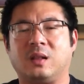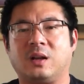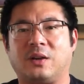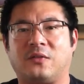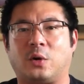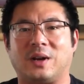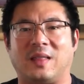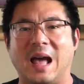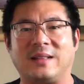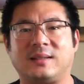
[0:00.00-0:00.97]
Looking forward to
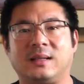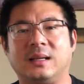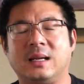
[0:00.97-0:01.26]
that.